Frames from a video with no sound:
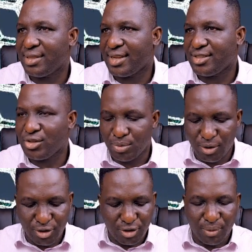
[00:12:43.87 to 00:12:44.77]
that's too
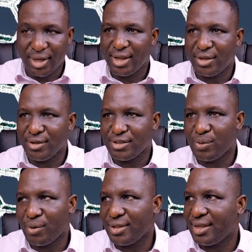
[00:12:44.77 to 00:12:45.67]
much, so we can use the
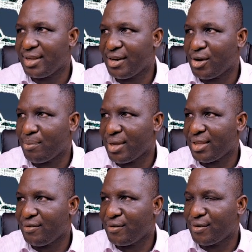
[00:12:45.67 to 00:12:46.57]
one that they
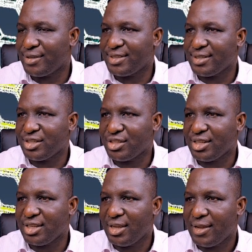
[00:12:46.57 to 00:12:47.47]
recommended for us
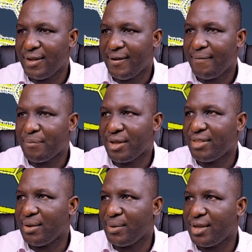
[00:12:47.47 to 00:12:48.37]
initially, and
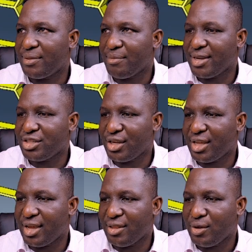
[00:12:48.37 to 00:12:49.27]
then we can mesh
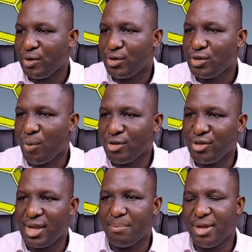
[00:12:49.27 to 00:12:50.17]
again. So once
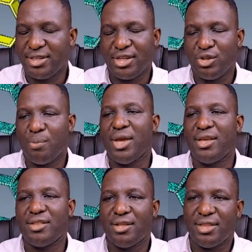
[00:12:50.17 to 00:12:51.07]
you can mesh the
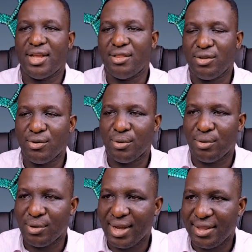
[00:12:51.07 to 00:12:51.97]
domain, then you
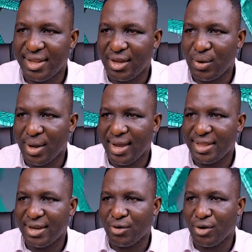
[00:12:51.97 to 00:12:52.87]
you can then go
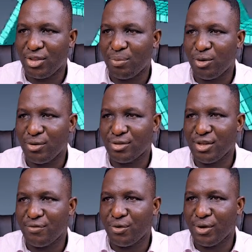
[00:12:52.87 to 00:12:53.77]
ahead and run the model.
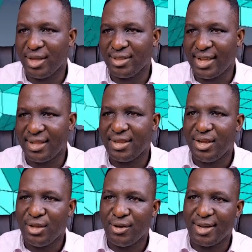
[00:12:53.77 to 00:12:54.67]
So if you look inside,
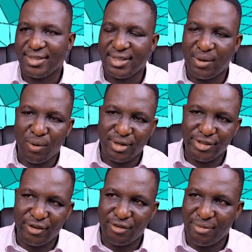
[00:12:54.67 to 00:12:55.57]
you can see the
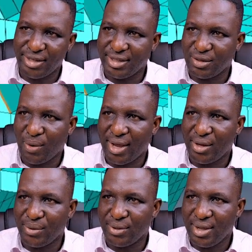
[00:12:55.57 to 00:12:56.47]
quality of the mesh is quite
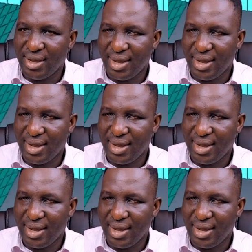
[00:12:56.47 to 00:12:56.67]
good,